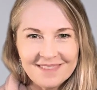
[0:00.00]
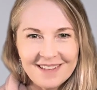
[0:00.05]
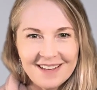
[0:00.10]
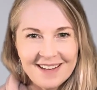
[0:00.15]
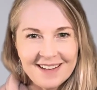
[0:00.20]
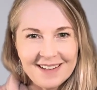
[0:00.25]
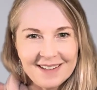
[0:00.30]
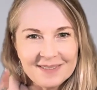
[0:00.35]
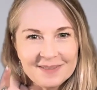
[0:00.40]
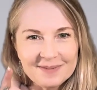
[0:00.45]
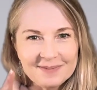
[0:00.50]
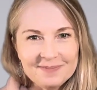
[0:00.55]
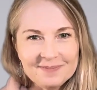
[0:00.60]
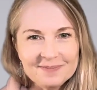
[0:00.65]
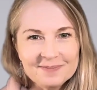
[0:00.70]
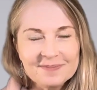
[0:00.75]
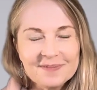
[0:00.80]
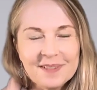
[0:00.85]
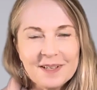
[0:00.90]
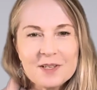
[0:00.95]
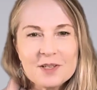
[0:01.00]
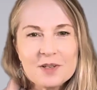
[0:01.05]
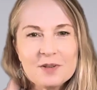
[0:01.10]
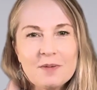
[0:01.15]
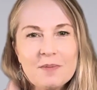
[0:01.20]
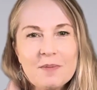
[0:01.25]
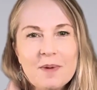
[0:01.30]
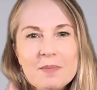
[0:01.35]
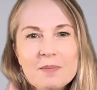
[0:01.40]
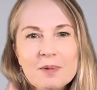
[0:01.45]
I just
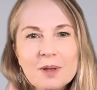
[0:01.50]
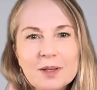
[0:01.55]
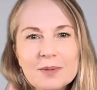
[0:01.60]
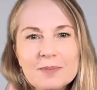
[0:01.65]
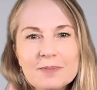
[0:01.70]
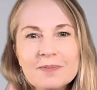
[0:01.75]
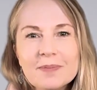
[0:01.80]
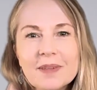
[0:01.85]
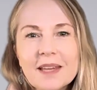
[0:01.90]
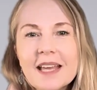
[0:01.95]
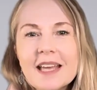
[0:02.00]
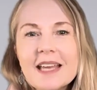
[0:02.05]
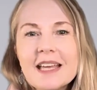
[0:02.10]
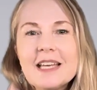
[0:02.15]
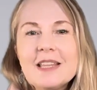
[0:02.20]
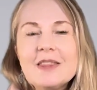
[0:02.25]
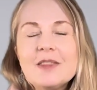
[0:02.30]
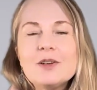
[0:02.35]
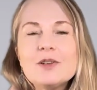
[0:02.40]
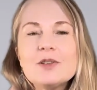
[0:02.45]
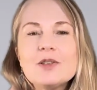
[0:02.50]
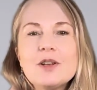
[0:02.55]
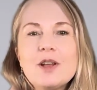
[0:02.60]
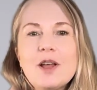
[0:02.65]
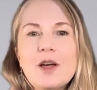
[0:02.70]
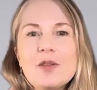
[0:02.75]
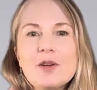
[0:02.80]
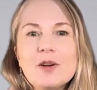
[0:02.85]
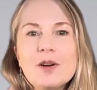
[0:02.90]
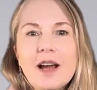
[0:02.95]
remembered there's
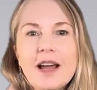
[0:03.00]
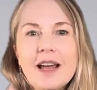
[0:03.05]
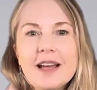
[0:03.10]
another